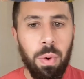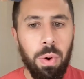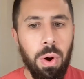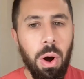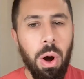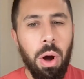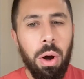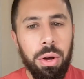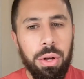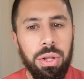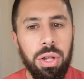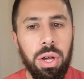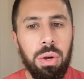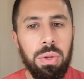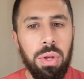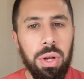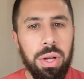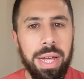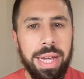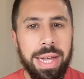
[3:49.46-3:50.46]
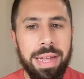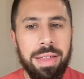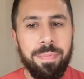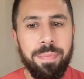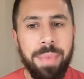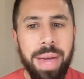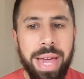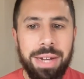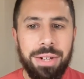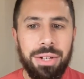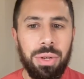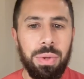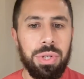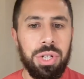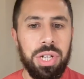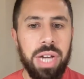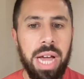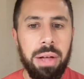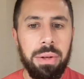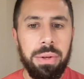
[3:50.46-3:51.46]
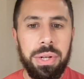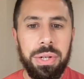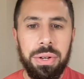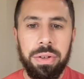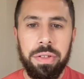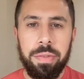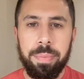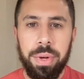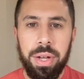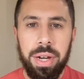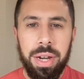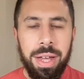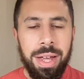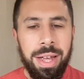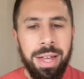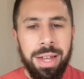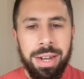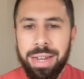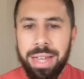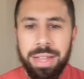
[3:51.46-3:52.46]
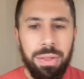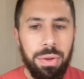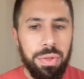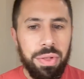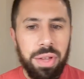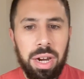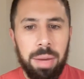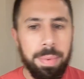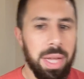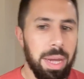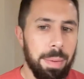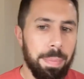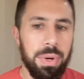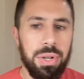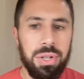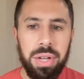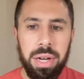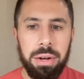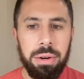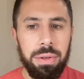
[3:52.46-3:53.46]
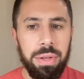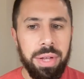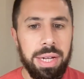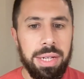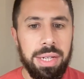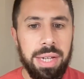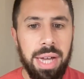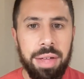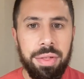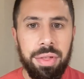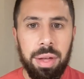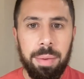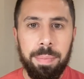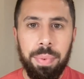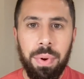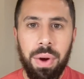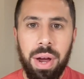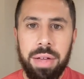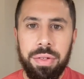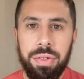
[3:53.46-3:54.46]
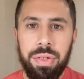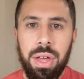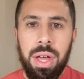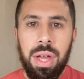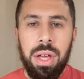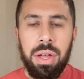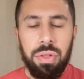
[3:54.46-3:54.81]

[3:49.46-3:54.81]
four, Arklow look like his main two challengers, but neither is going to be a particularly enticing price.